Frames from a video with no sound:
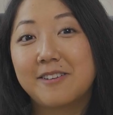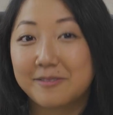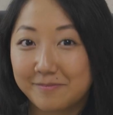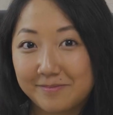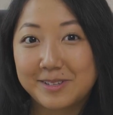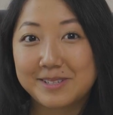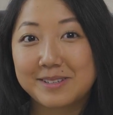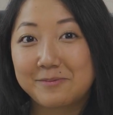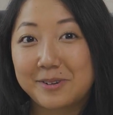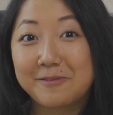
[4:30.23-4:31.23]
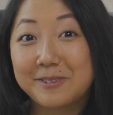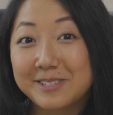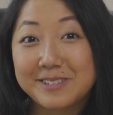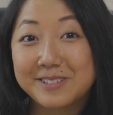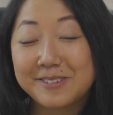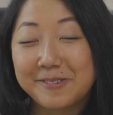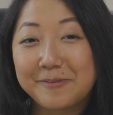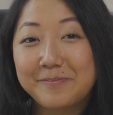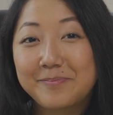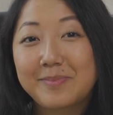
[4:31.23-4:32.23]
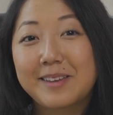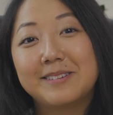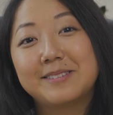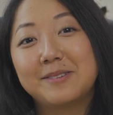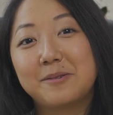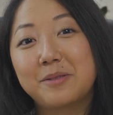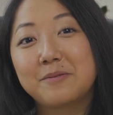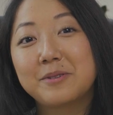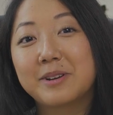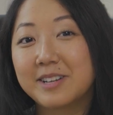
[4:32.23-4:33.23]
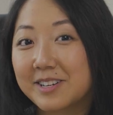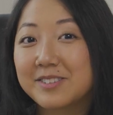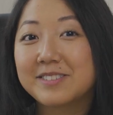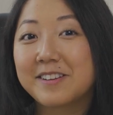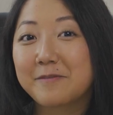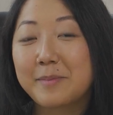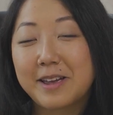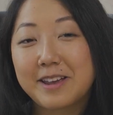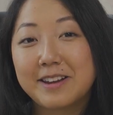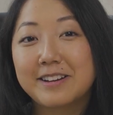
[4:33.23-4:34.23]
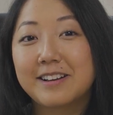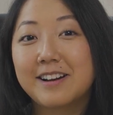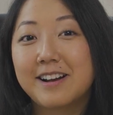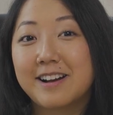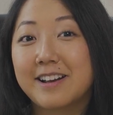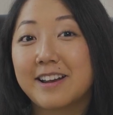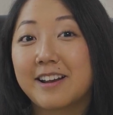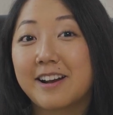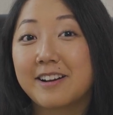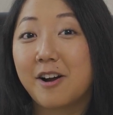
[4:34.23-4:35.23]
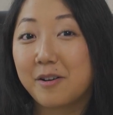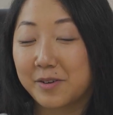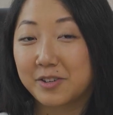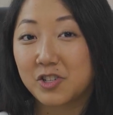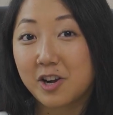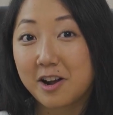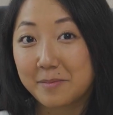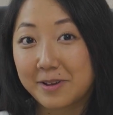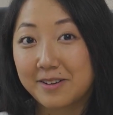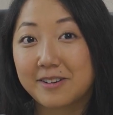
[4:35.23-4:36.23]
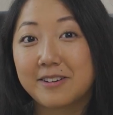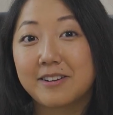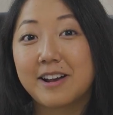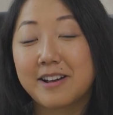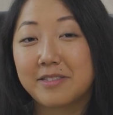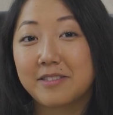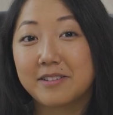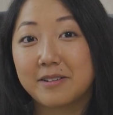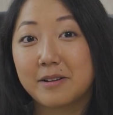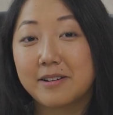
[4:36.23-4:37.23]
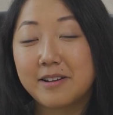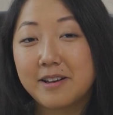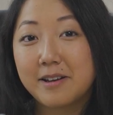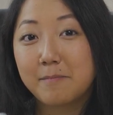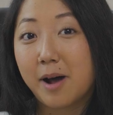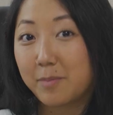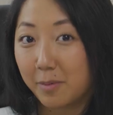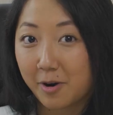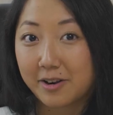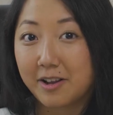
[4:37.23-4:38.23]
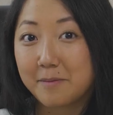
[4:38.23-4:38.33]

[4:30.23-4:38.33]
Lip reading: oh, this is what I wanted to do. So through connections I've made, I got offered a job here at the pop-up card